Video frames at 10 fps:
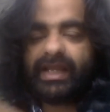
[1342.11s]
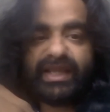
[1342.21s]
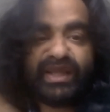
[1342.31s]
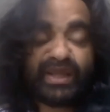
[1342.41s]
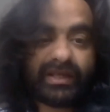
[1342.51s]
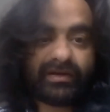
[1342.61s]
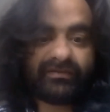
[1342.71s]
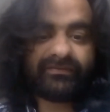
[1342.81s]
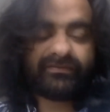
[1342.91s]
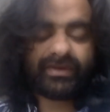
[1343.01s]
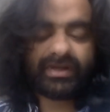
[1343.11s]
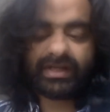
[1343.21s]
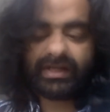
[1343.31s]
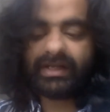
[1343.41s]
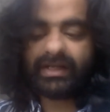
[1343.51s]
taking care
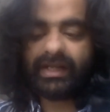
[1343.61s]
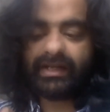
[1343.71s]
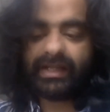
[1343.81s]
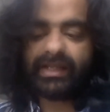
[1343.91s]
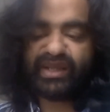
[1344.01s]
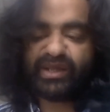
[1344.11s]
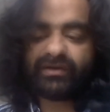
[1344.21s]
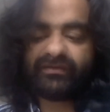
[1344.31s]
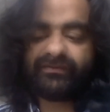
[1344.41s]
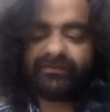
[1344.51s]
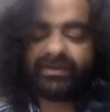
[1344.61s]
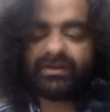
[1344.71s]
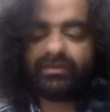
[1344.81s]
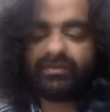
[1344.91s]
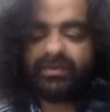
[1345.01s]
of
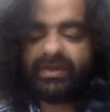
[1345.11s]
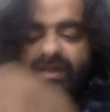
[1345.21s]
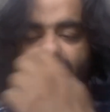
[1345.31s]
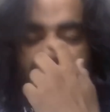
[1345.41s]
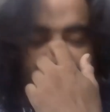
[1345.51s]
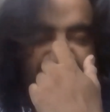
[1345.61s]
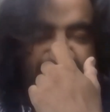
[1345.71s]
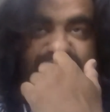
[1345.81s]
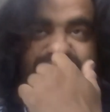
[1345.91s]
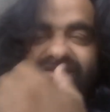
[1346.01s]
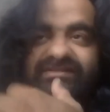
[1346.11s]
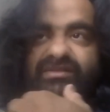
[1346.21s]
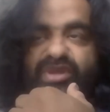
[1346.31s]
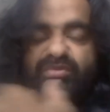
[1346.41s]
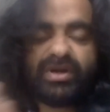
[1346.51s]
not just
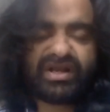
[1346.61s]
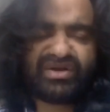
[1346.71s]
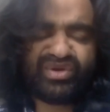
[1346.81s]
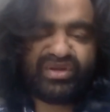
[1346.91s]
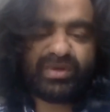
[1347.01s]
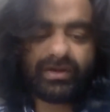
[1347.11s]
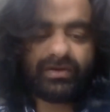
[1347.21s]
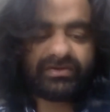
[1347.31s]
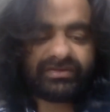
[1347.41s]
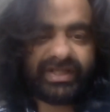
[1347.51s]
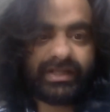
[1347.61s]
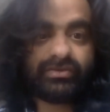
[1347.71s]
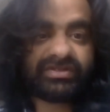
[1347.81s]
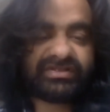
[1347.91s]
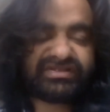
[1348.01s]
the people around you, but also the
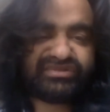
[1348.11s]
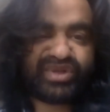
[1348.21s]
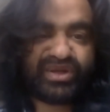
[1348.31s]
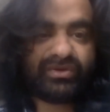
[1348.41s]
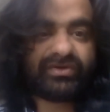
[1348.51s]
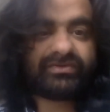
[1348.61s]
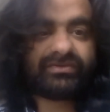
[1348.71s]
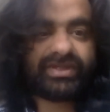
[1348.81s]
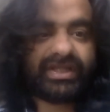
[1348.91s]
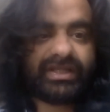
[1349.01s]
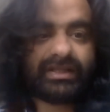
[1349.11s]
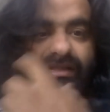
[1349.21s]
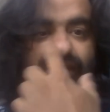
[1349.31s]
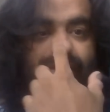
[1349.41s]
ecosystem and also the